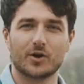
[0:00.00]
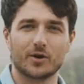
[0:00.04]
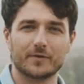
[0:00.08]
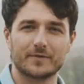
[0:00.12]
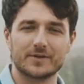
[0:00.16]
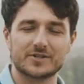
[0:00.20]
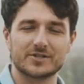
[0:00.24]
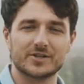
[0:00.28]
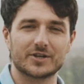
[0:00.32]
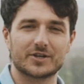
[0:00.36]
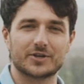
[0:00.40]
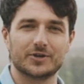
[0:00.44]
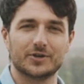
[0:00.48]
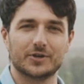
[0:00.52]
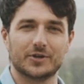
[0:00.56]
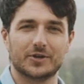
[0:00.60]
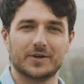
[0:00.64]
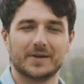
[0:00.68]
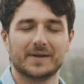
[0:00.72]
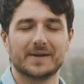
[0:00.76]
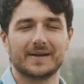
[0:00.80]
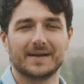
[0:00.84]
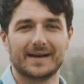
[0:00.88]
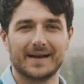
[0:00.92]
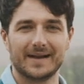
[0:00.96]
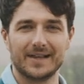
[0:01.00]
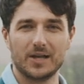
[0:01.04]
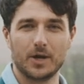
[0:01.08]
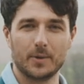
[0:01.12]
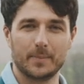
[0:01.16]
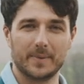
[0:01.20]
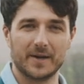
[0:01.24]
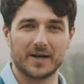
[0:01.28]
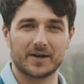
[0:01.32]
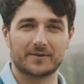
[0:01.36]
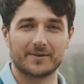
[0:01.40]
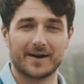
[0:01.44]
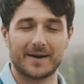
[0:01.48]
orange liqueur, a little
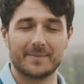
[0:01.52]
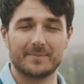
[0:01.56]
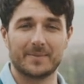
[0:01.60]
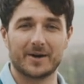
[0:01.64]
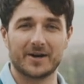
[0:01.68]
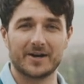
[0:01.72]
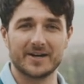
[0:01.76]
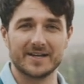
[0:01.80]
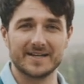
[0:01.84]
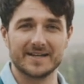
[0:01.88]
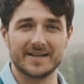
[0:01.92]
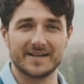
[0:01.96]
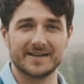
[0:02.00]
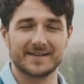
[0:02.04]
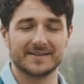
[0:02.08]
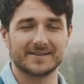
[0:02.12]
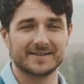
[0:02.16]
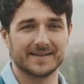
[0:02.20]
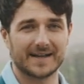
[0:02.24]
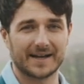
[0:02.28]
bit of Grand Marnier.